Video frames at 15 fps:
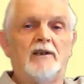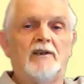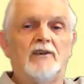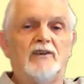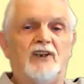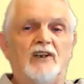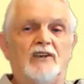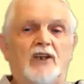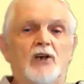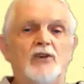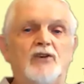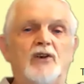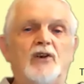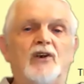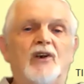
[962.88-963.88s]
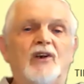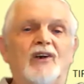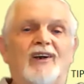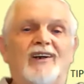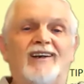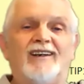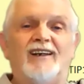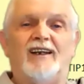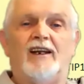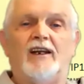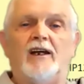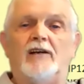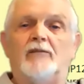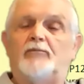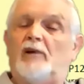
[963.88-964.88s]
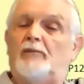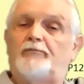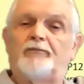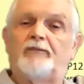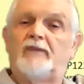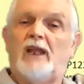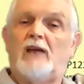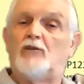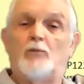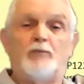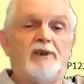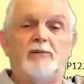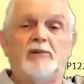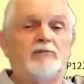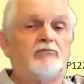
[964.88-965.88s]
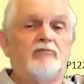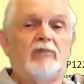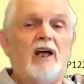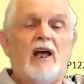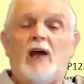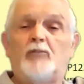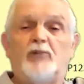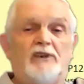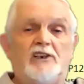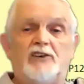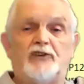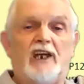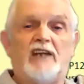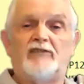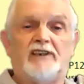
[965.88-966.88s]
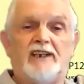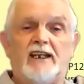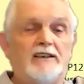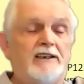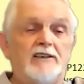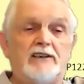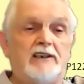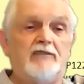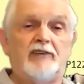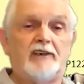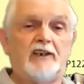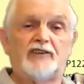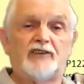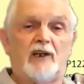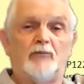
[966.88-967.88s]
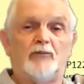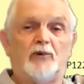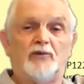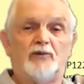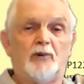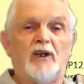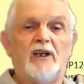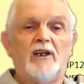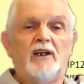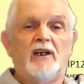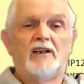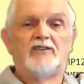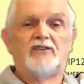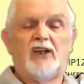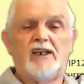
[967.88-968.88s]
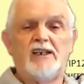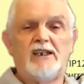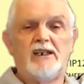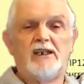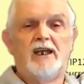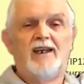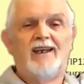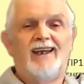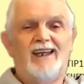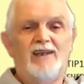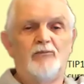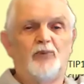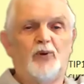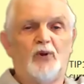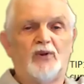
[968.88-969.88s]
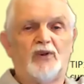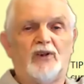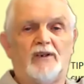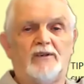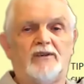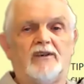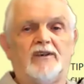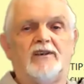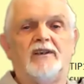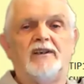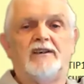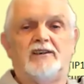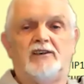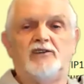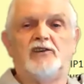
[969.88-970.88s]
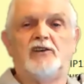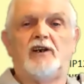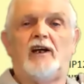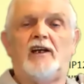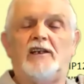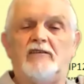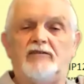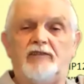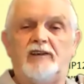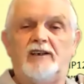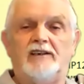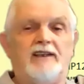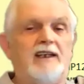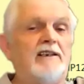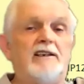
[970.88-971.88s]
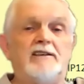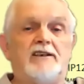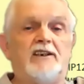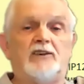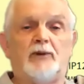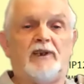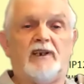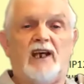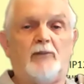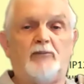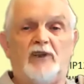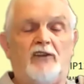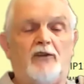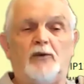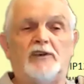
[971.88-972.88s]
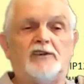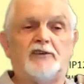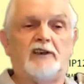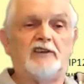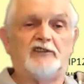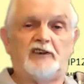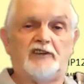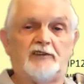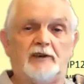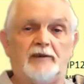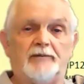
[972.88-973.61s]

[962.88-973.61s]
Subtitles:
to allow you, that would be happily drive an LED, for example. So a tiny input current can drive an LED quite happily through a transistor.